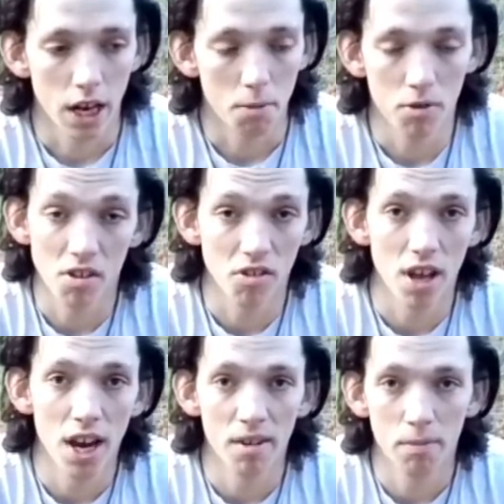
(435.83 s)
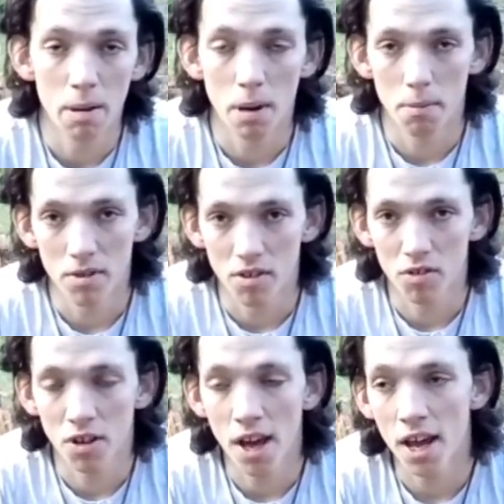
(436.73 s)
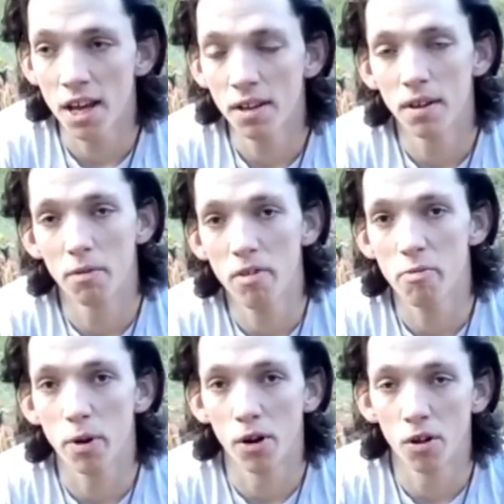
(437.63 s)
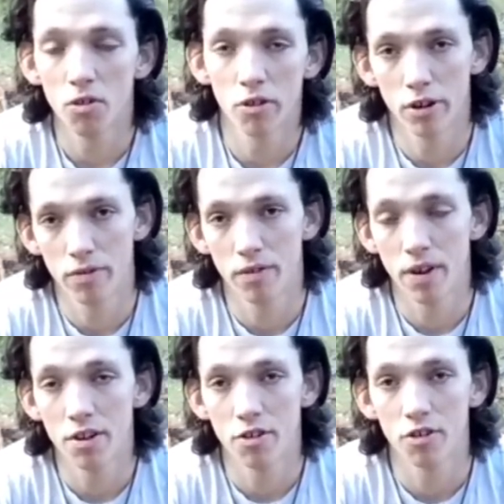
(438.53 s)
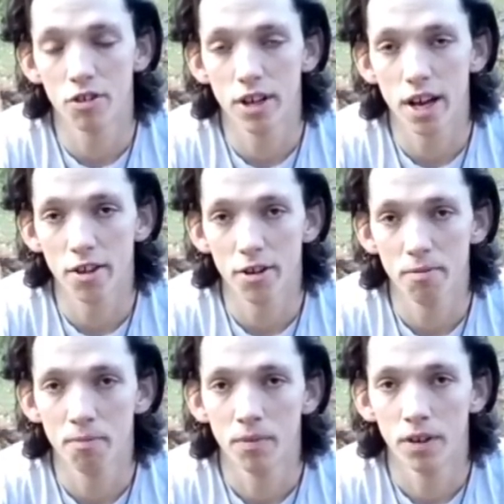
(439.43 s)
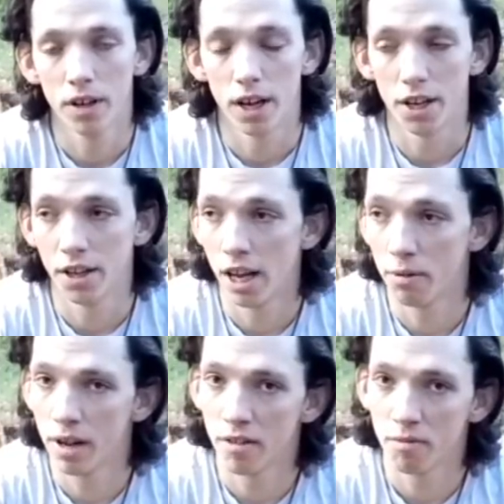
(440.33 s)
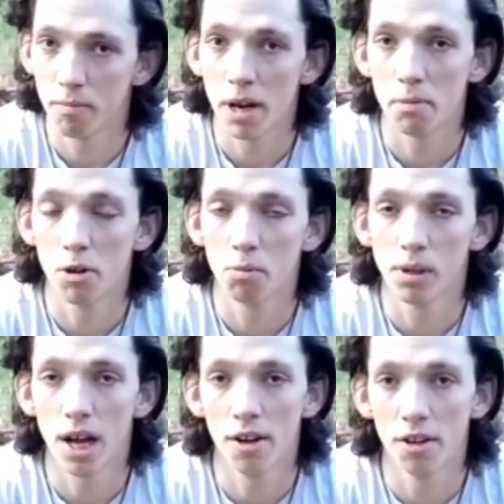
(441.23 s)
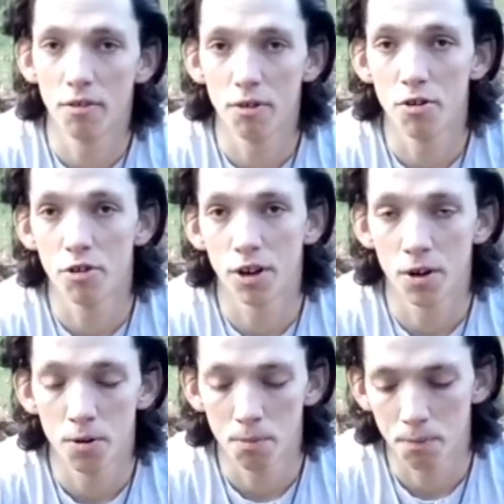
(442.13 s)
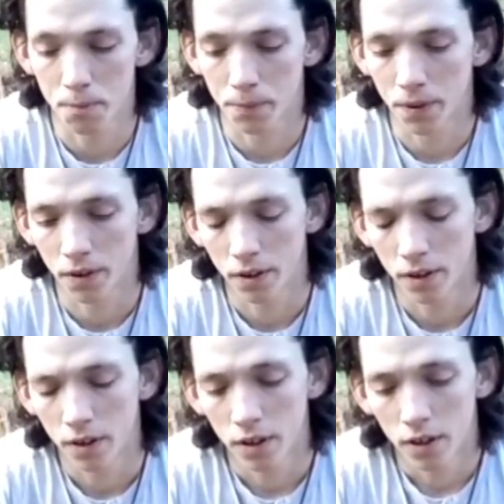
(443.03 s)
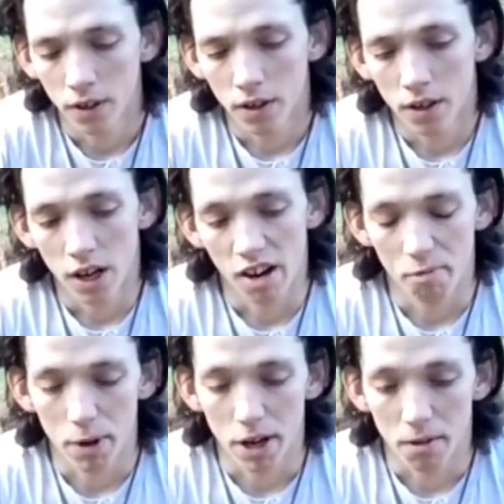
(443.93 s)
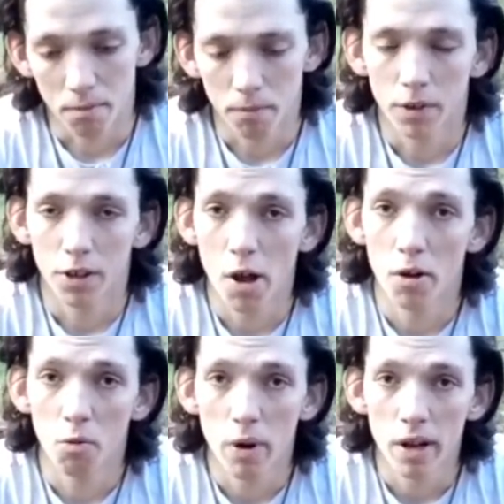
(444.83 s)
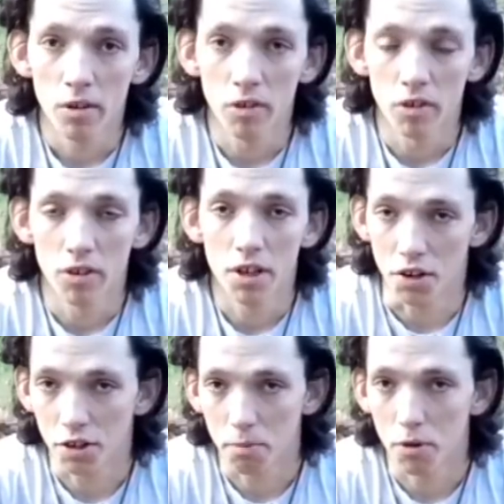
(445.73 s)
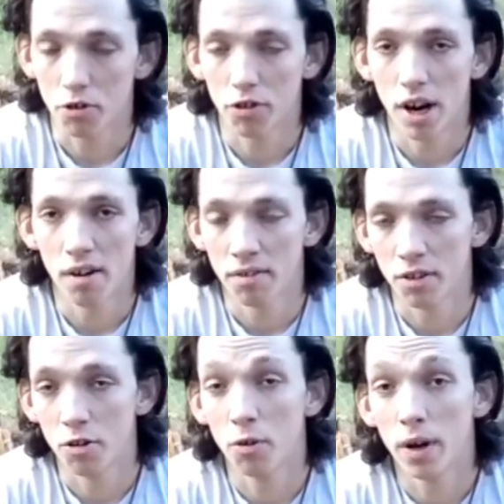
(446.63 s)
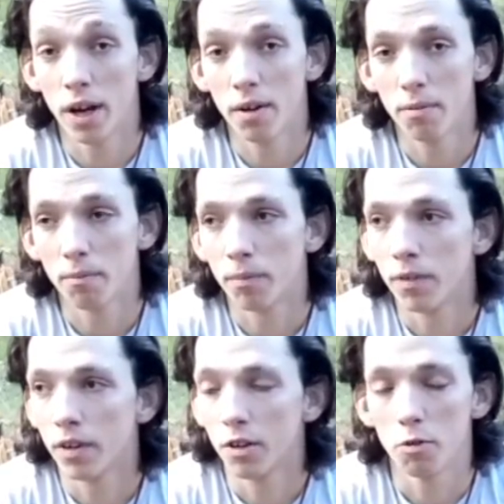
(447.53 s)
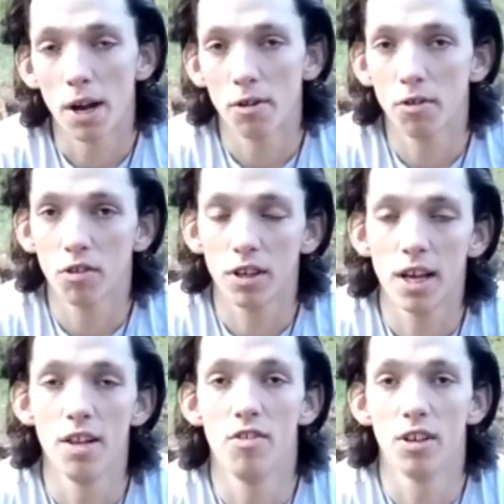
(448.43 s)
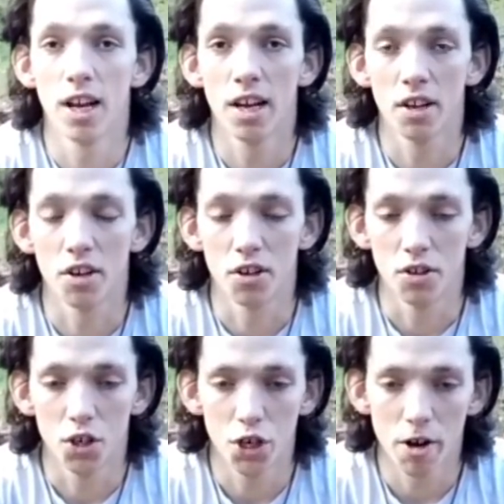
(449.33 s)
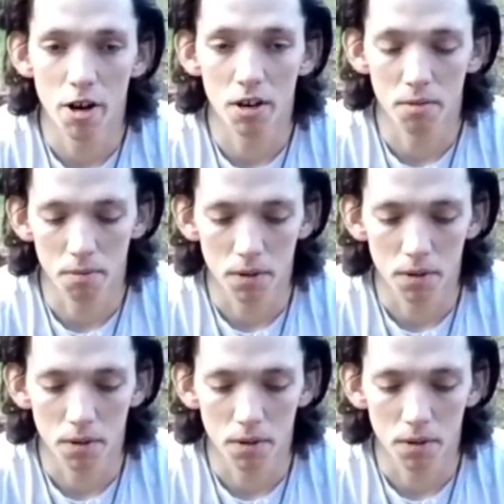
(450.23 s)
Since then I've met my missus Katie, and we've been on all sorts of adventures together, and we have many more planned in the future, I hope. I've been down in Wales teaching bushcraft to adults and kids alike, and sharing